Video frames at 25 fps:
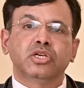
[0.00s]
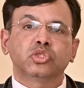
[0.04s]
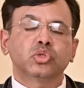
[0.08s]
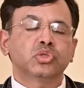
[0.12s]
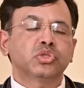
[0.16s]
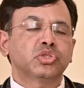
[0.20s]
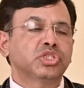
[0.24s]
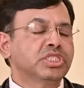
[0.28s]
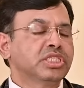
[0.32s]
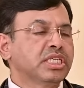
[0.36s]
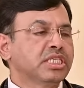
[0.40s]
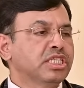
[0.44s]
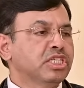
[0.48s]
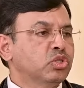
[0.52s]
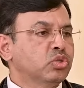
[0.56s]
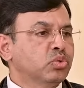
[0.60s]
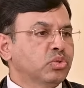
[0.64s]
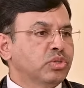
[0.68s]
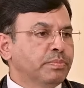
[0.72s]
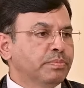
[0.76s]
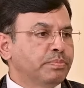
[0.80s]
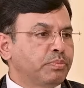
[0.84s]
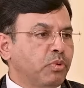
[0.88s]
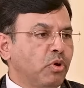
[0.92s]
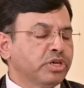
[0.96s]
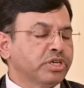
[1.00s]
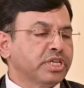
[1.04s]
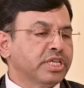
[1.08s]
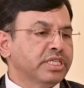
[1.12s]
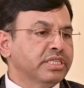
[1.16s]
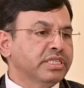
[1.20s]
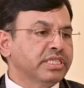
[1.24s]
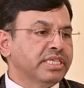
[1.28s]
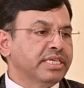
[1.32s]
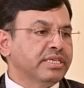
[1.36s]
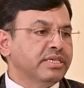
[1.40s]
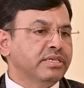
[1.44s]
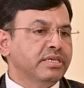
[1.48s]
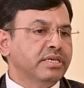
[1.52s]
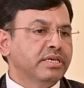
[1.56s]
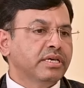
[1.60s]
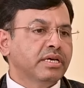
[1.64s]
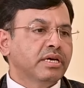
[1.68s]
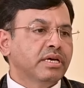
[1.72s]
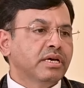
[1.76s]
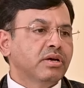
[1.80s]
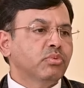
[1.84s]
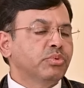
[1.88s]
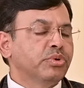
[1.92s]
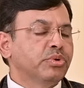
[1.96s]
So these are the two important things
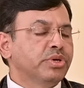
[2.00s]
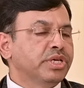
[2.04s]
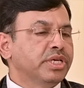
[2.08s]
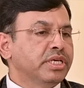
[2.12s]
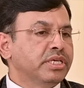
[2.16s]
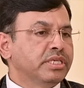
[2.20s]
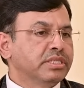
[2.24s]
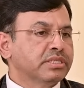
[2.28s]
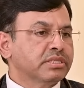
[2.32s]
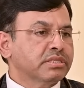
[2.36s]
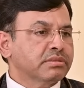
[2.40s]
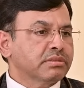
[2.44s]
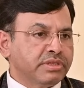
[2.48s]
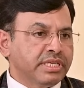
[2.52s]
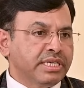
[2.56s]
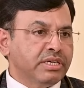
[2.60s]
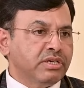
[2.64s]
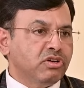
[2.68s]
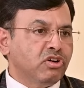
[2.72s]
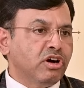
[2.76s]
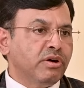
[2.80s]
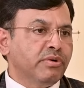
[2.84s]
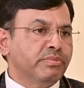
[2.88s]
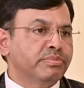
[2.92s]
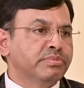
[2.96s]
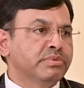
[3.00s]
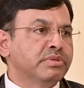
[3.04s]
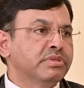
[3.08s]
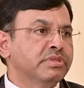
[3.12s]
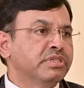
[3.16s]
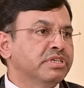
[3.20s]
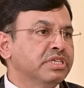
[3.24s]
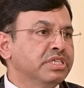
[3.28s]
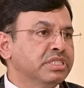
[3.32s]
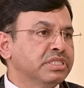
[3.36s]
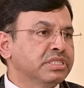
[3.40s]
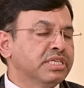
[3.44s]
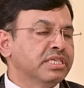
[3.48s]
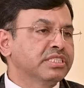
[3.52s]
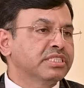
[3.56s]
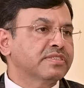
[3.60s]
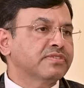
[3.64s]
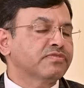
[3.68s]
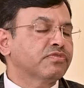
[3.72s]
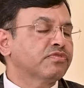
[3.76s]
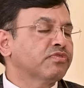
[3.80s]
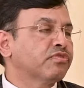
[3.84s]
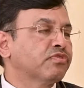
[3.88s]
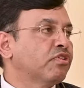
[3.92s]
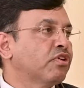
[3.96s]
we think of the
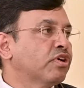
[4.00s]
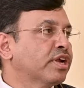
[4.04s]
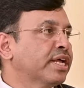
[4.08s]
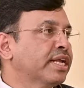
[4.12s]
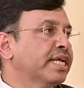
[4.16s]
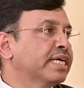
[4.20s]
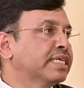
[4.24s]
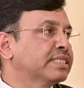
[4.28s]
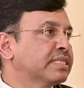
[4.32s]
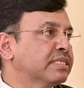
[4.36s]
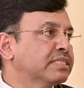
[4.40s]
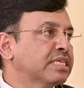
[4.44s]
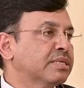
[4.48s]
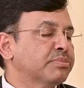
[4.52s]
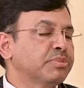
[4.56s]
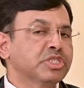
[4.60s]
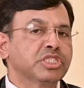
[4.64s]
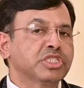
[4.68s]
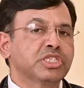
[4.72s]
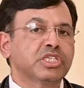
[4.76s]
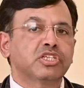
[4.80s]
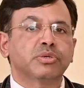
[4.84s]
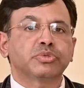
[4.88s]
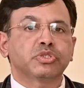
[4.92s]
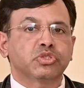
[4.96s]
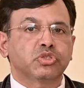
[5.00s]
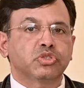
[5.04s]
reasons for an exacerbation of